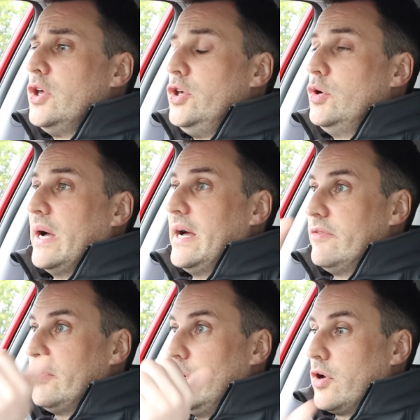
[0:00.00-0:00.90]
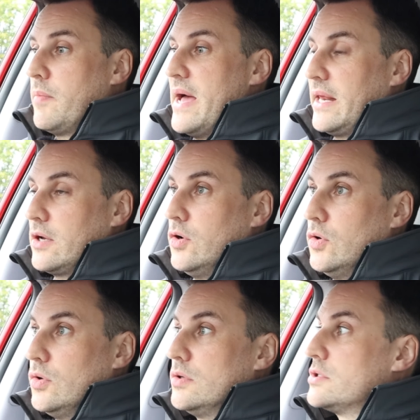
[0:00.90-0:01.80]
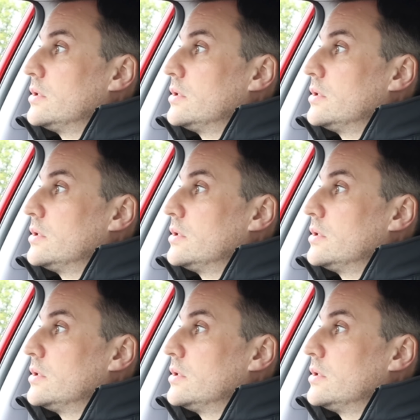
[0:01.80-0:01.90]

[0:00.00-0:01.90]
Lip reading: You have automatic hold,